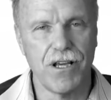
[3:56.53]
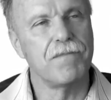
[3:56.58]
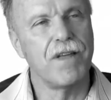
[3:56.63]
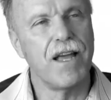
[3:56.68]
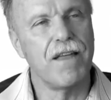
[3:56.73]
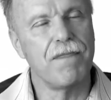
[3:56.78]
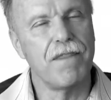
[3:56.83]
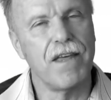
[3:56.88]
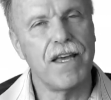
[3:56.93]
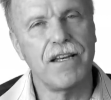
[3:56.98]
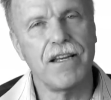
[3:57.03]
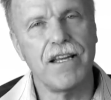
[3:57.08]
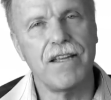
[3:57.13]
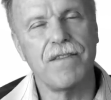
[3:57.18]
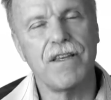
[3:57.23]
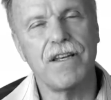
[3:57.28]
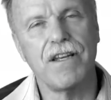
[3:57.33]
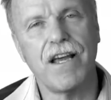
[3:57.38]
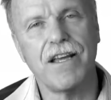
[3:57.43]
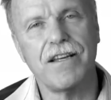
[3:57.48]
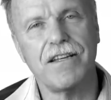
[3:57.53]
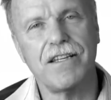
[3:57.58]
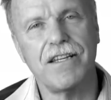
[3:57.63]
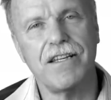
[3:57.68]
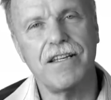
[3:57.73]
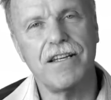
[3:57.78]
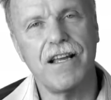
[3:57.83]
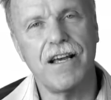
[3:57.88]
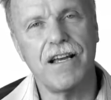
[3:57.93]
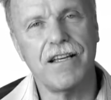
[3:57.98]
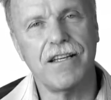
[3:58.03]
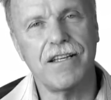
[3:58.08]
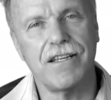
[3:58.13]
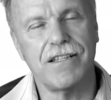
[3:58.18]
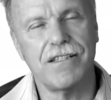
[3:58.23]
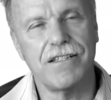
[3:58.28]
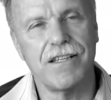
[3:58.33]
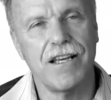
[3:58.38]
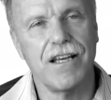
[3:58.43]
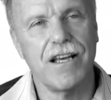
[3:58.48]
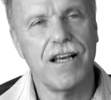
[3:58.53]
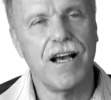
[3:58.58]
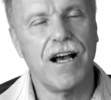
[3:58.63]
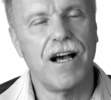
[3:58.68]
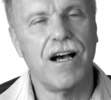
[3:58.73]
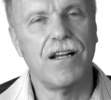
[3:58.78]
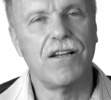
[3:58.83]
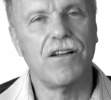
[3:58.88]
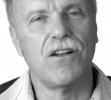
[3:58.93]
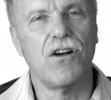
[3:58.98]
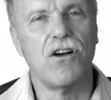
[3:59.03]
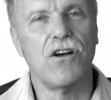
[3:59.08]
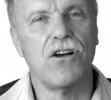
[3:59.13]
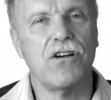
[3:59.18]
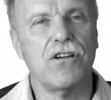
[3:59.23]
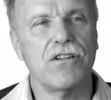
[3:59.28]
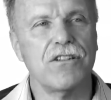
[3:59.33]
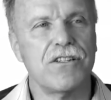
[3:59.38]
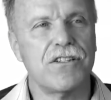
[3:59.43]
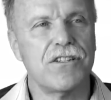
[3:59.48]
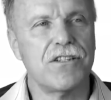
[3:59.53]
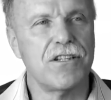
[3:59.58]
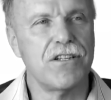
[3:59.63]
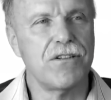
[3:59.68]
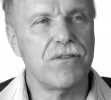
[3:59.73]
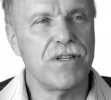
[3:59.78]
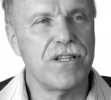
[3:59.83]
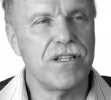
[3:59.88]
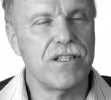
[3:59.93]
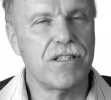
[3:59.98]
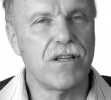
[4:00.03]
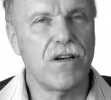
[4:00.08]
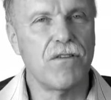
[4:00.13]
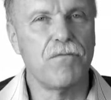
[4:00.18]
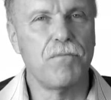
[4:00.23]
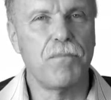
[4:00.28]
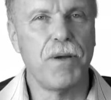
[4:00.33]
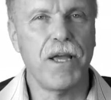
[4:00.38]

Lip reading: And then in the 1990s, a long series of